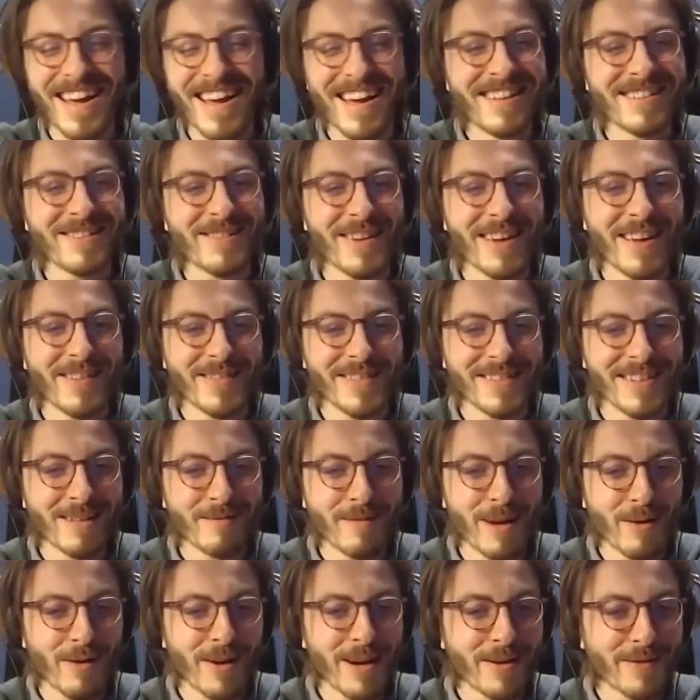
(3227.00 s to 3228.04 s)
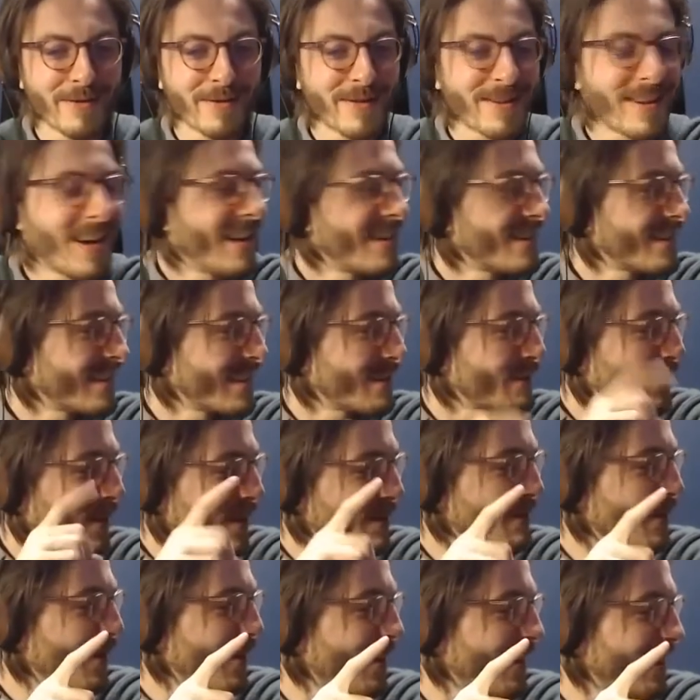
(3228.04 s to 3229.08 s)
So I have to tell my wife, I just need
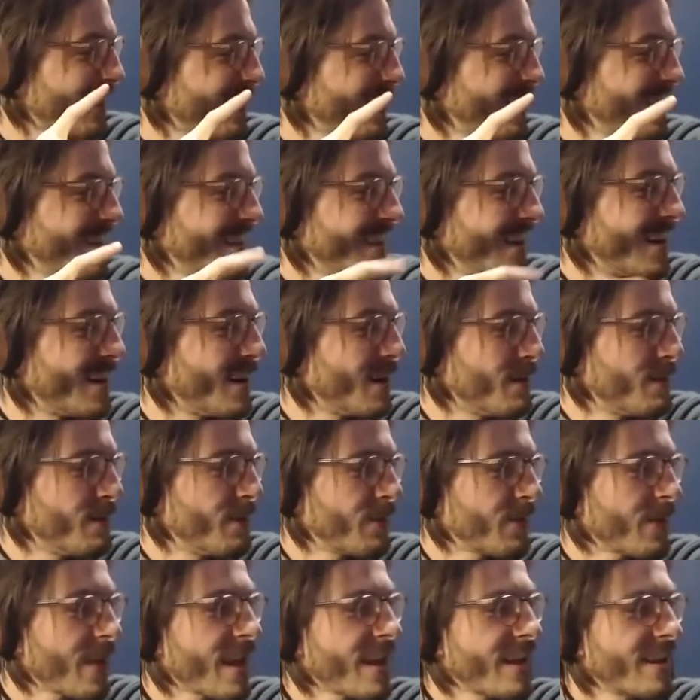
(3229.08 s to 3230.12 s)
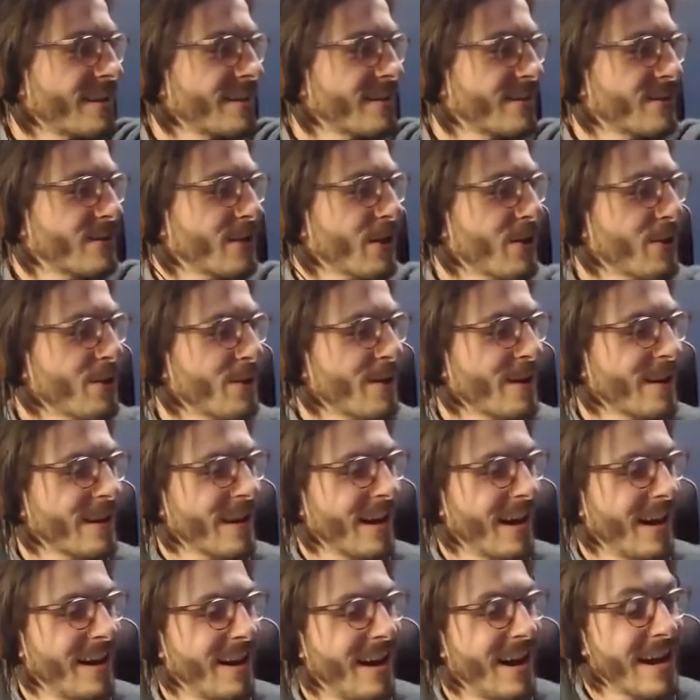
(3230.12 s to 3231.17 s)
one more. So
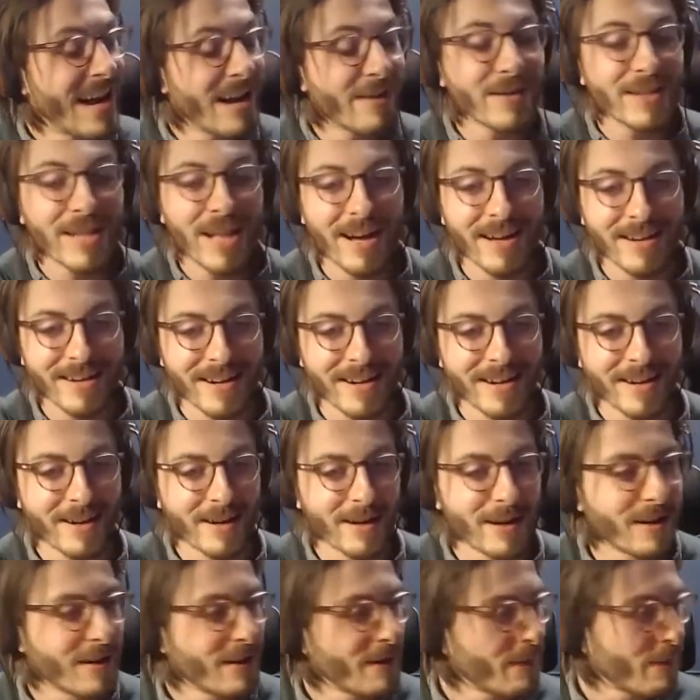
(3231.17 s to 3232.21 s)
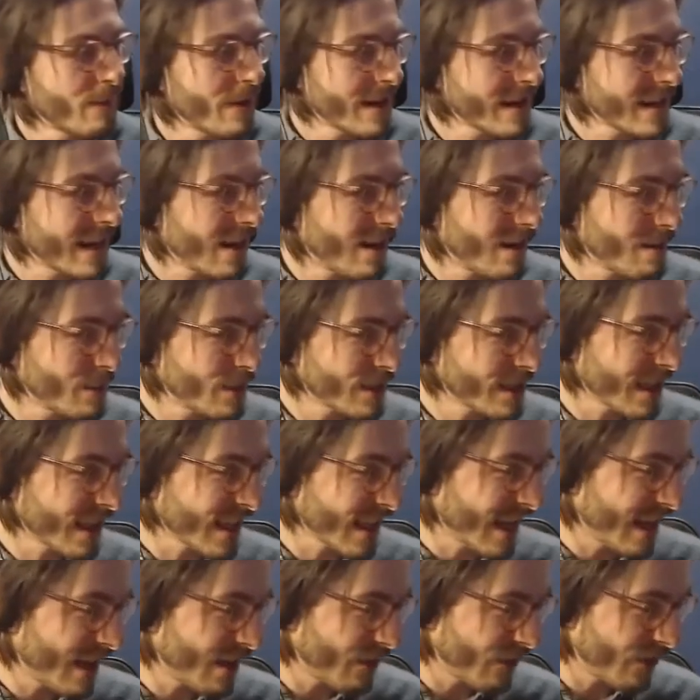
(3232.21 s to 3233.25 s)
I have a lot. Right now I'm
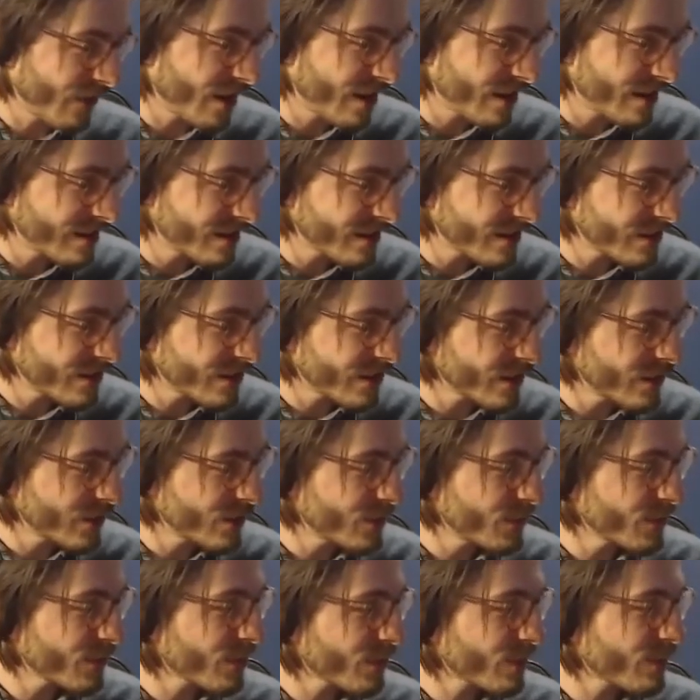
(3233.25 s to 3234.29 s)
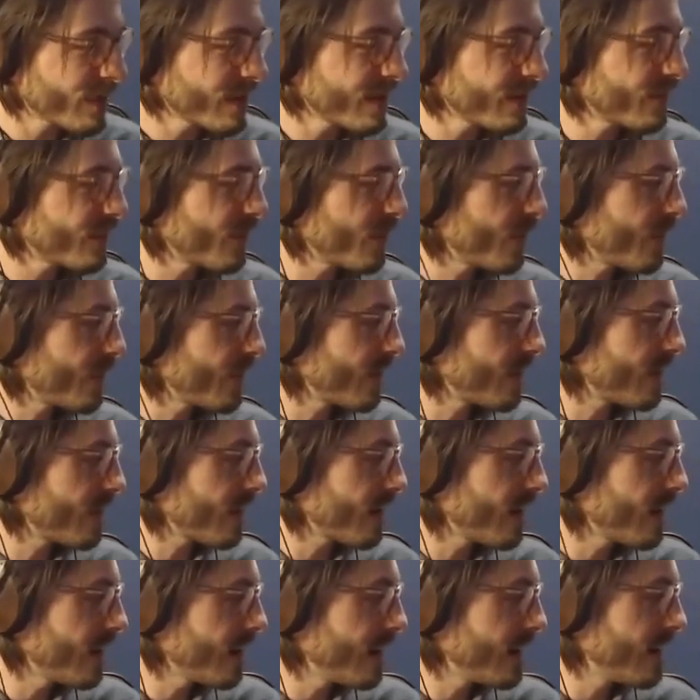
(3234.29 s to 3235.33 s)
looking at 1, 2, 3,
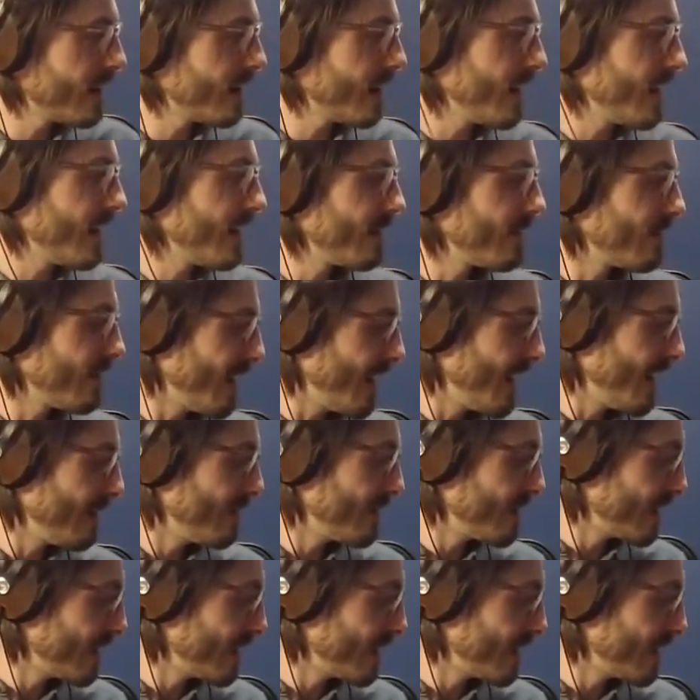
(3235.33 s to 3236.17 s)
4, 5,